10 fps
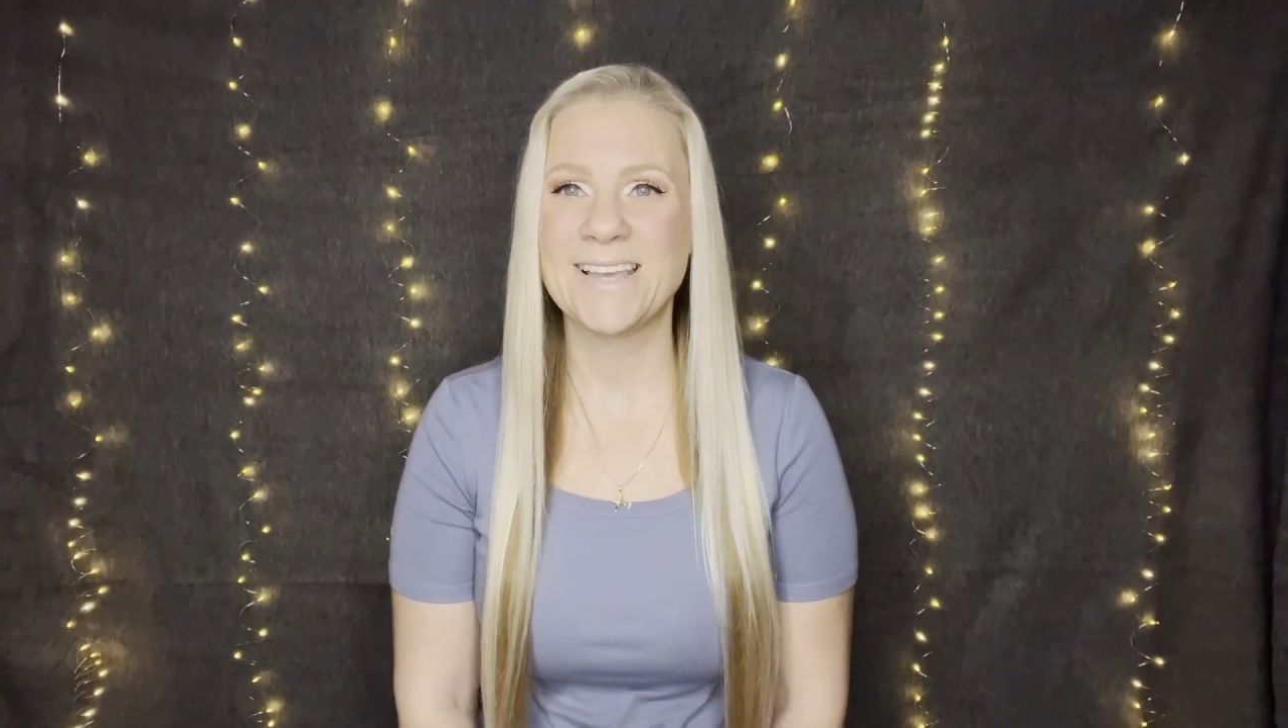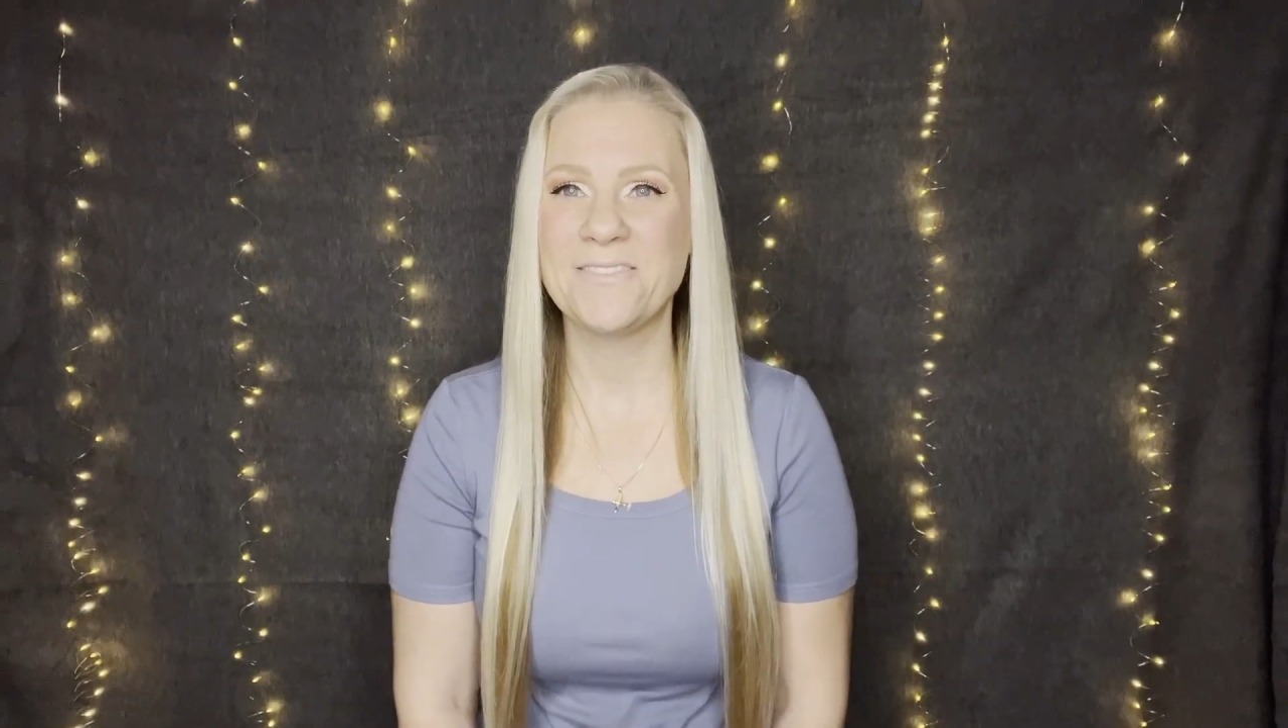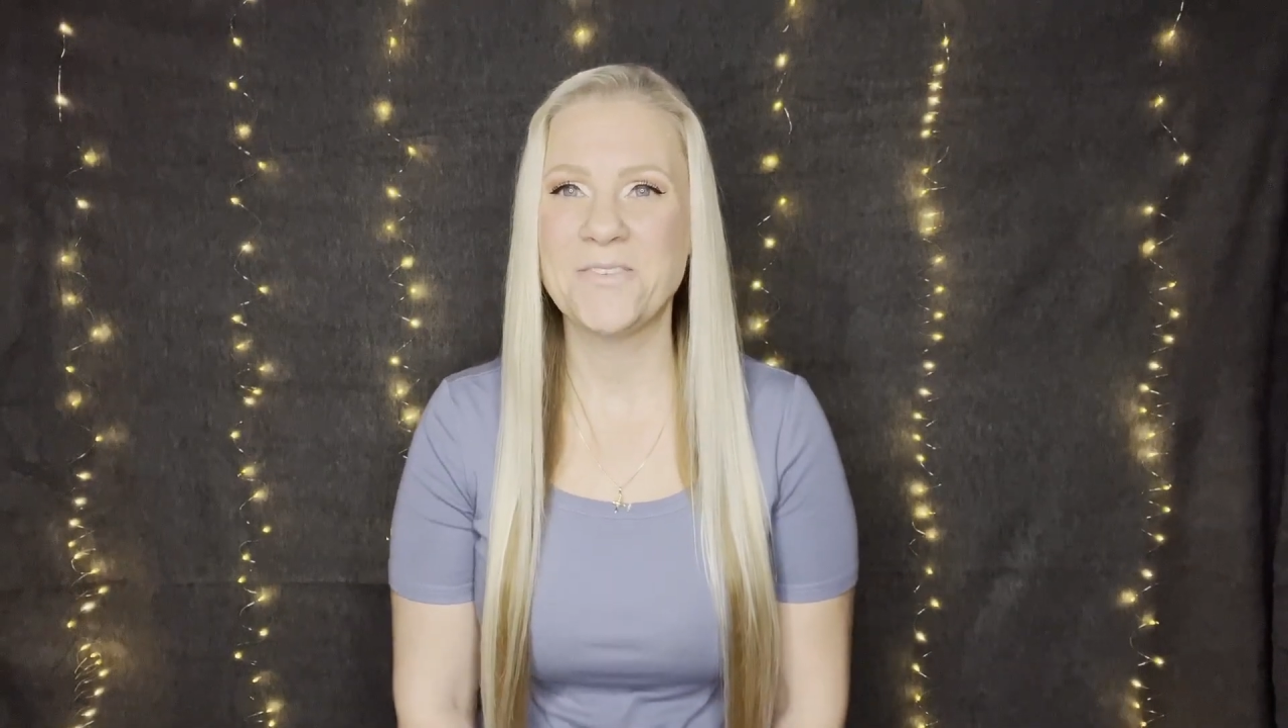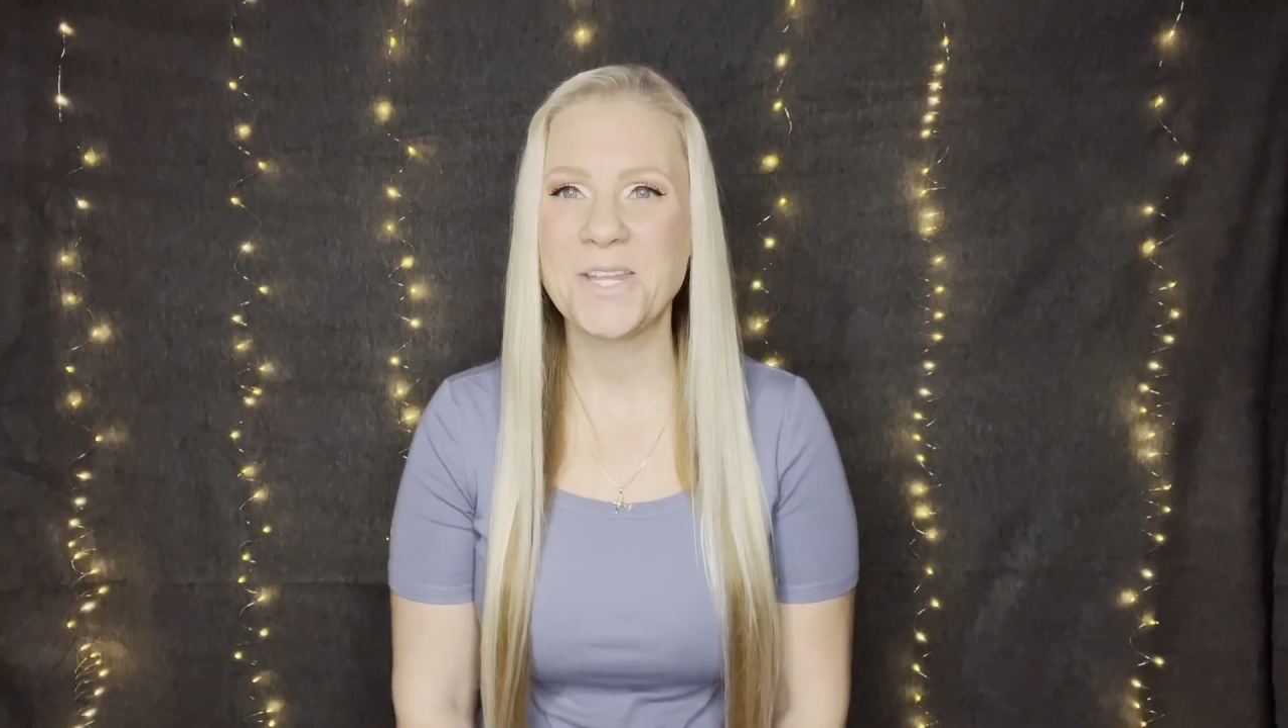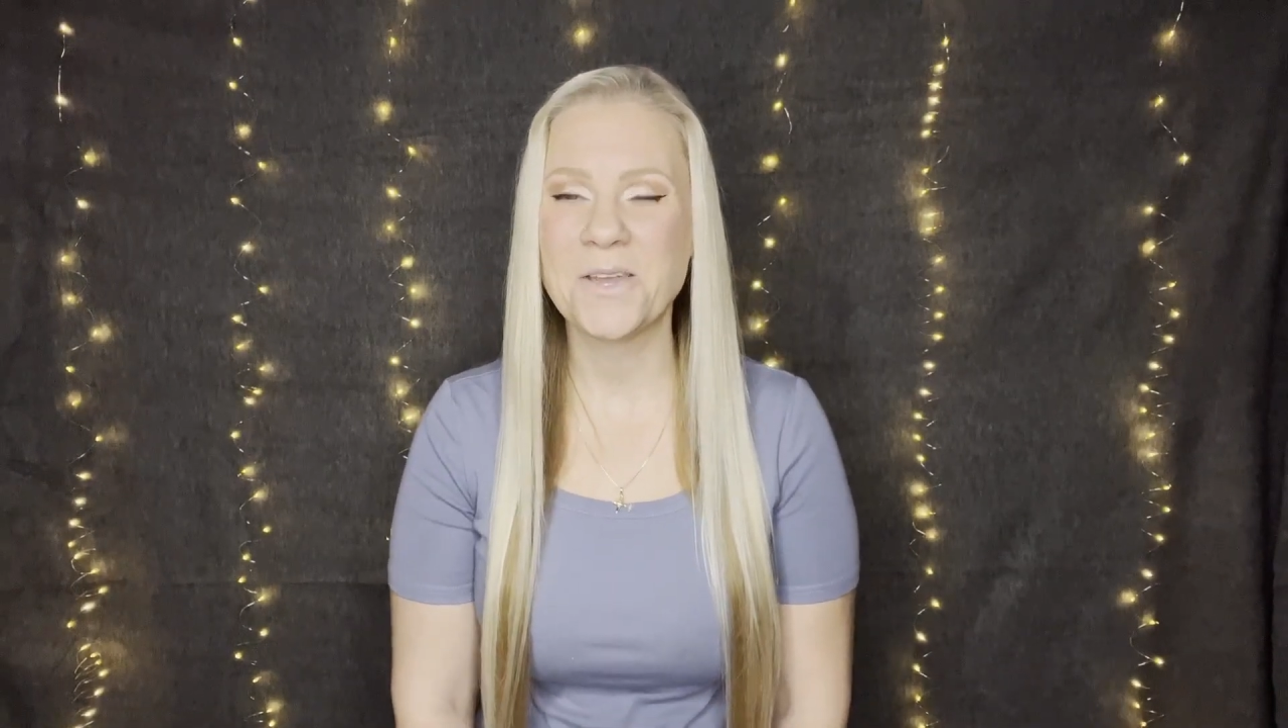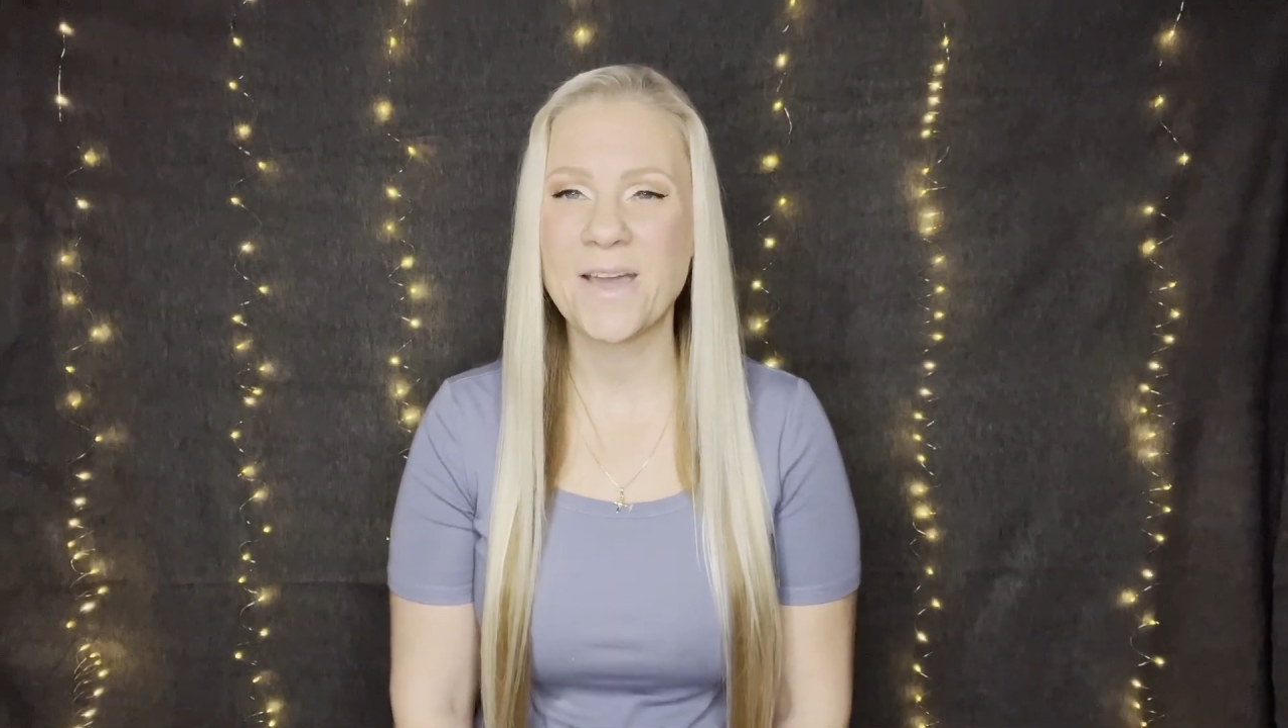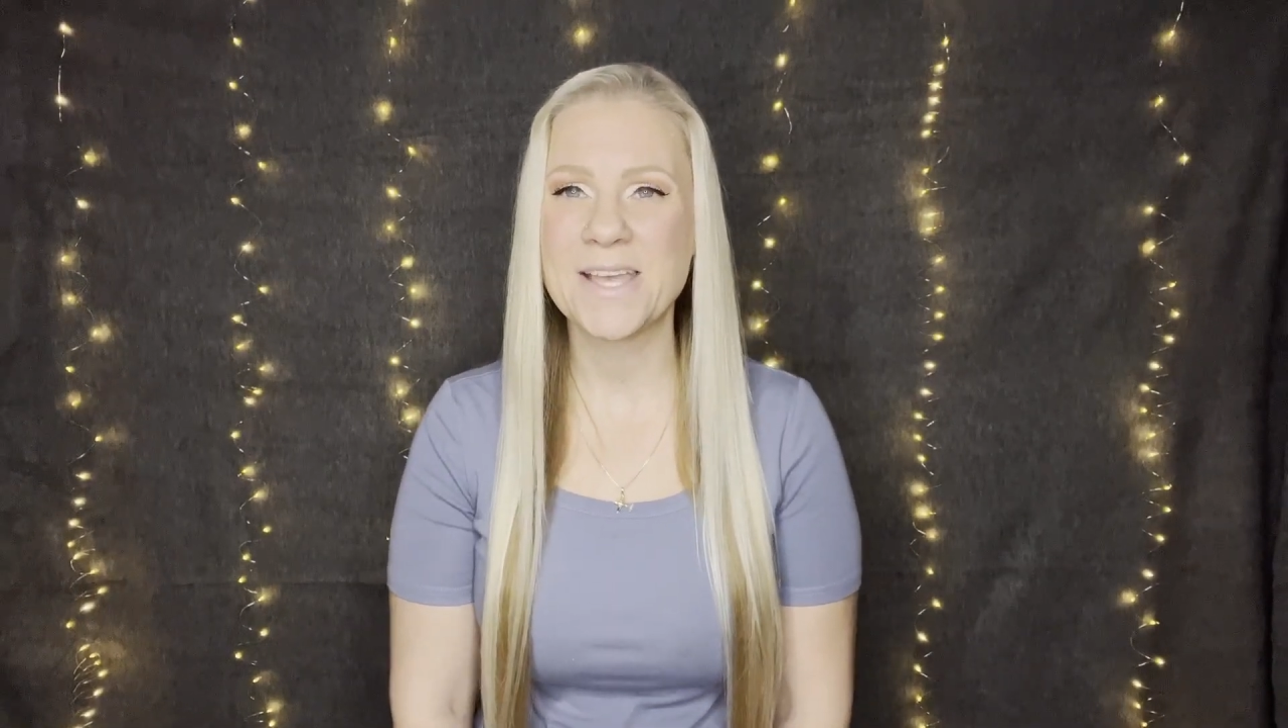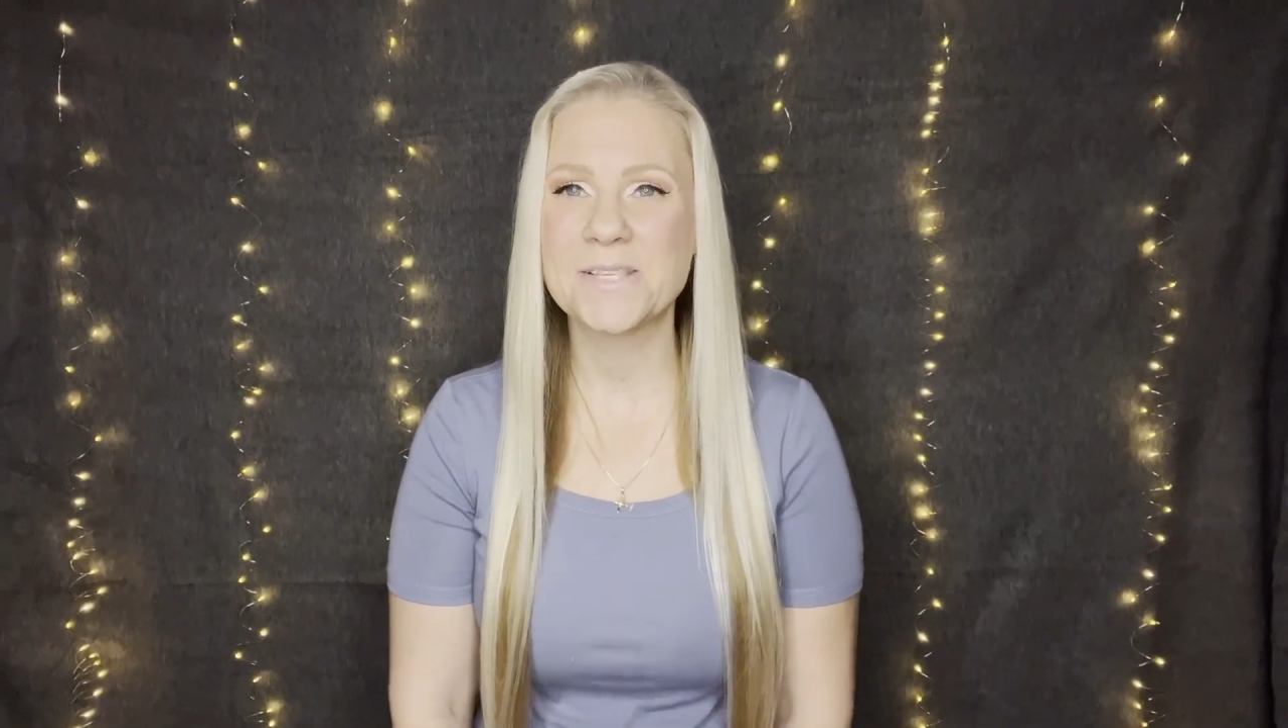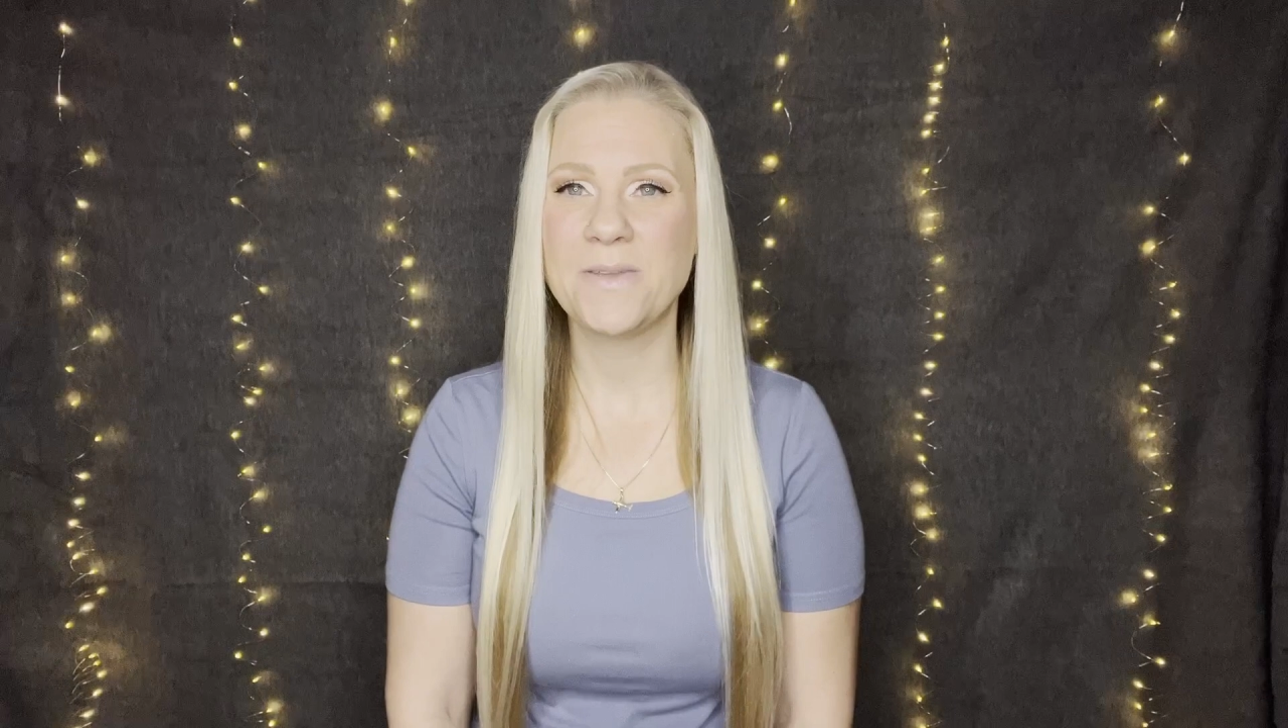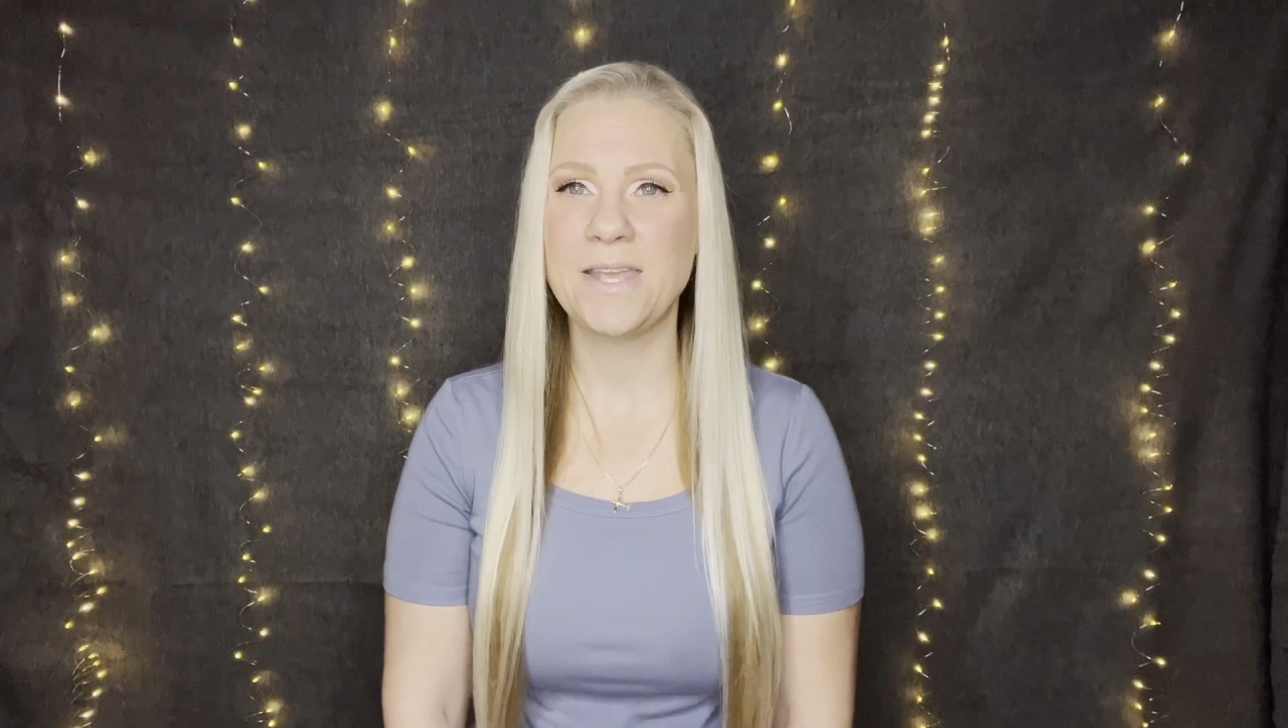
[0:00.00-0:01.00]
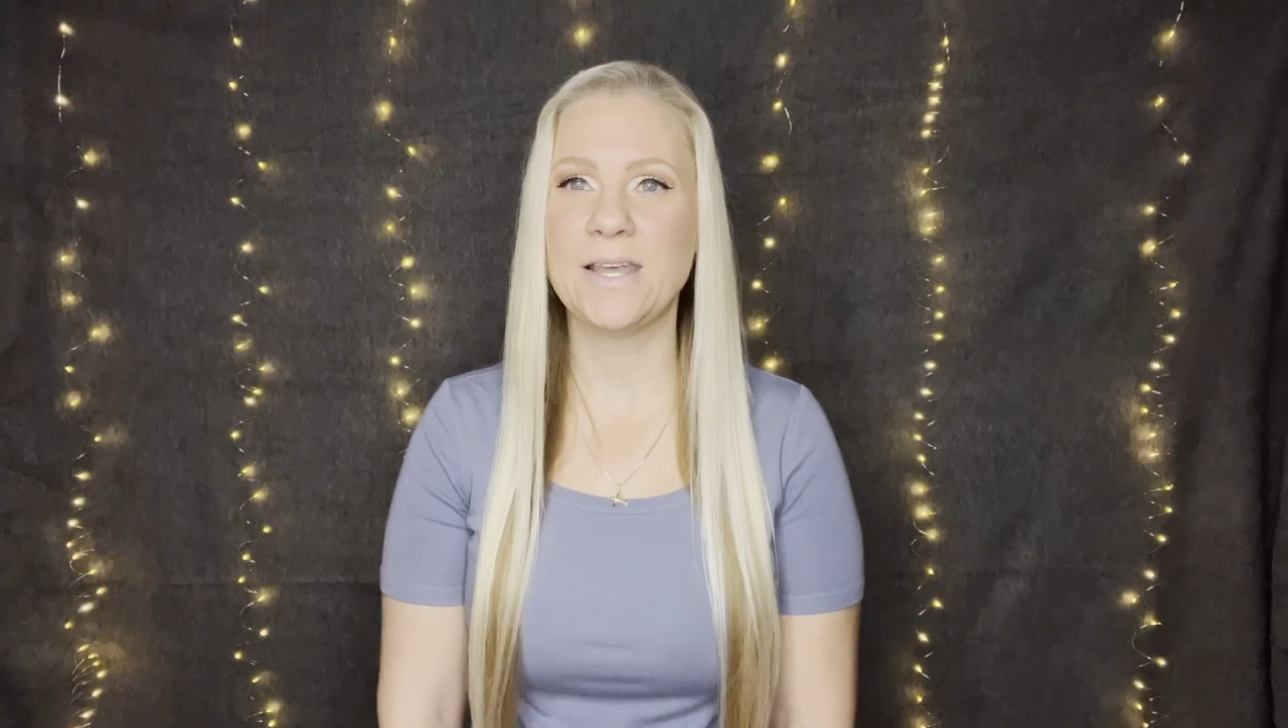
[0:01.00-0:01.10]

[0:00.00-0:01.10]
video has been